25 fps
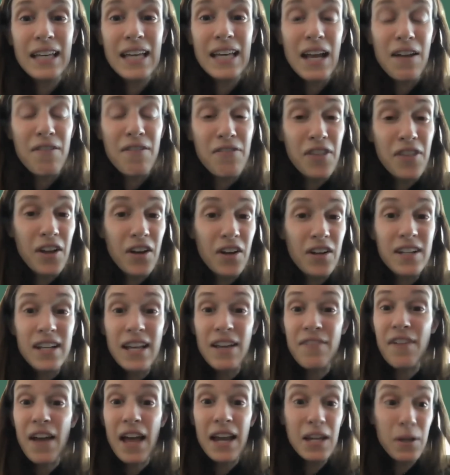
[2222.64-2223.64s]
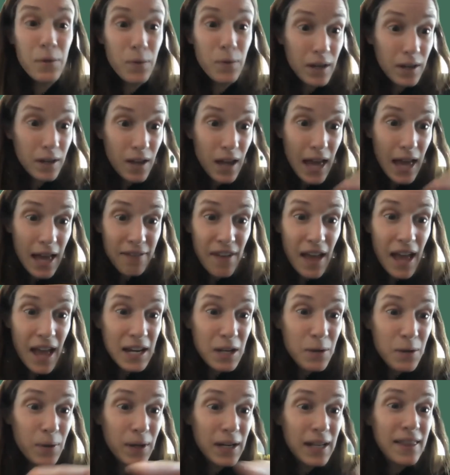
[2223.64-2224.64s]
if
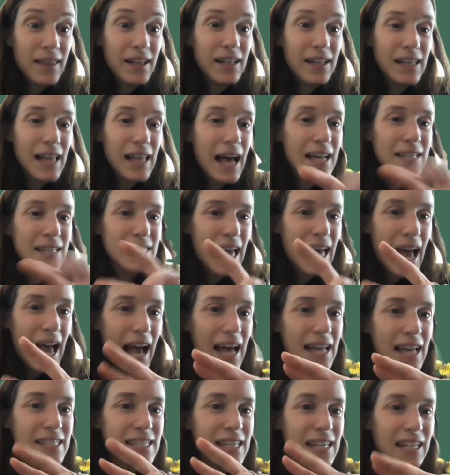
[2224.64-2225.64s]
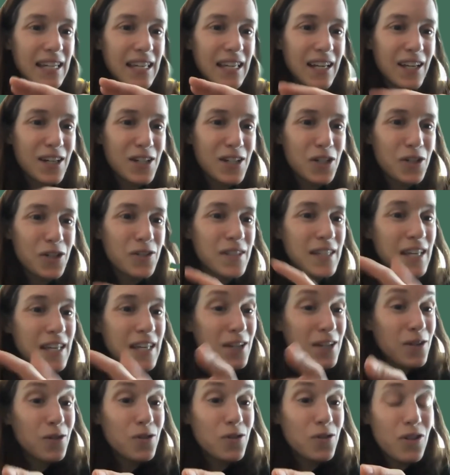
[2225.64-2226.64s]
anyone in the class has any issues,
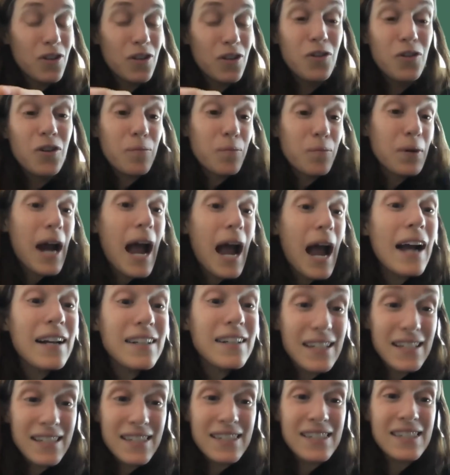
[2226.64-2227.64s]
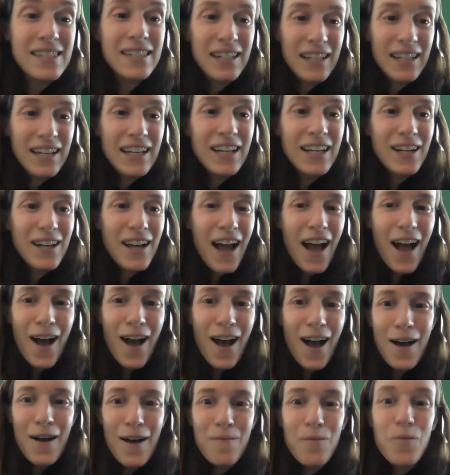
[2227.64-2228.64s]
you can practice
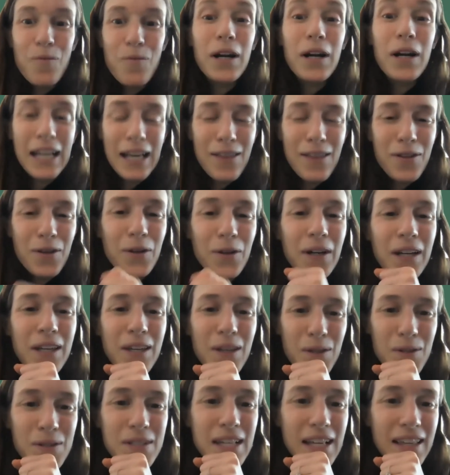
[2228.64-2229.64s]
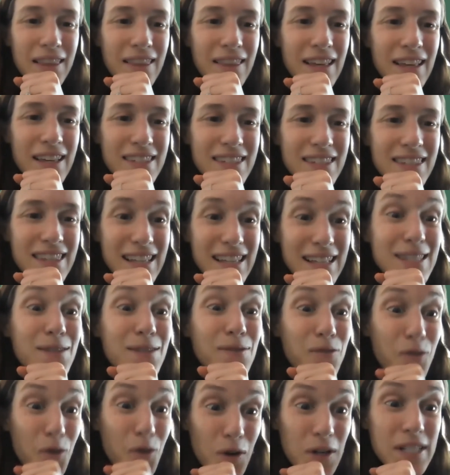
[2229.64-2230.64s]
working through it using these
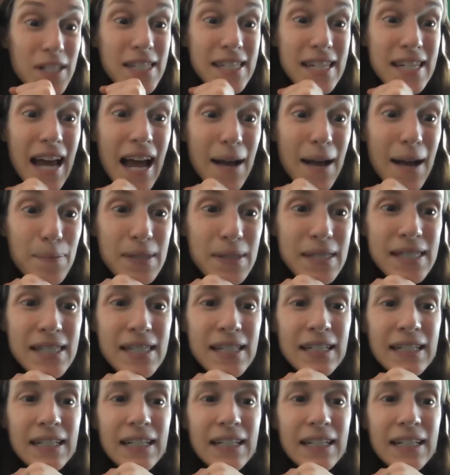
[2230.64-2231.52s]
4 steps.